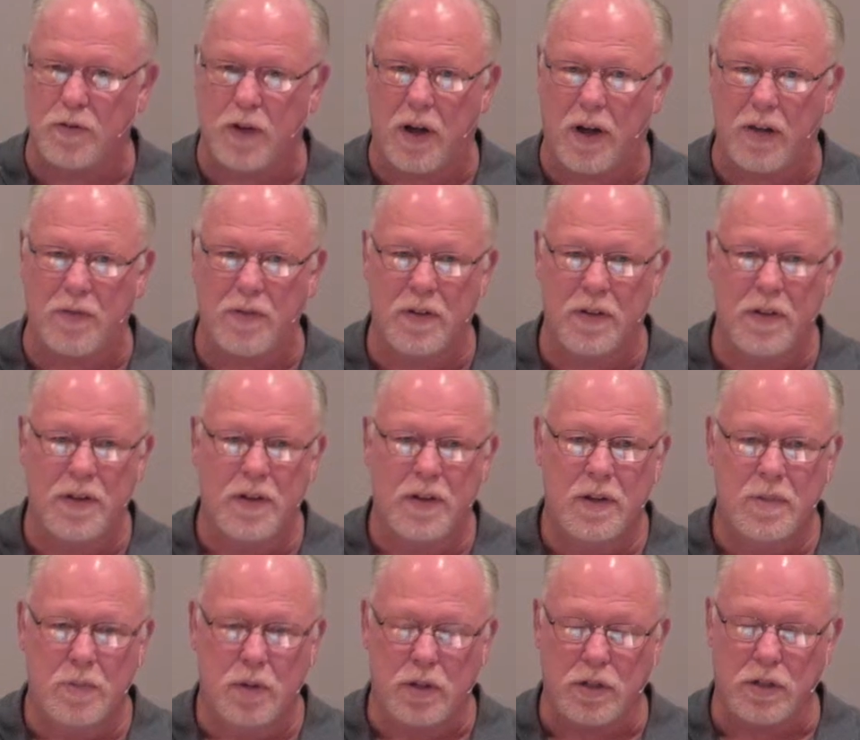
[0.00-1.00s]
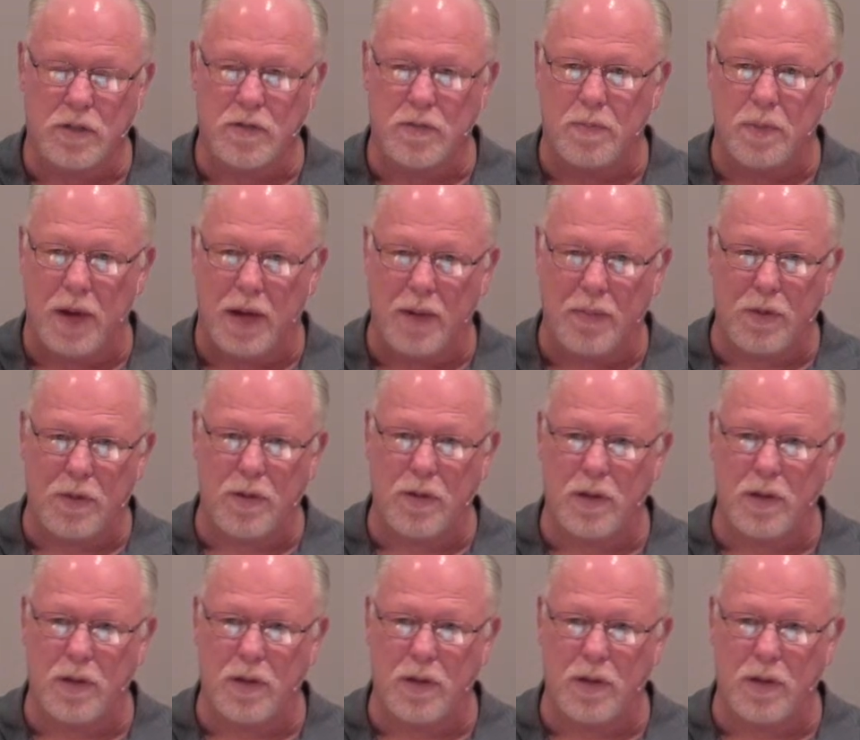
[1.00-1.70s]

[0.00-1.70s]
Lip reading: five books of the Bible.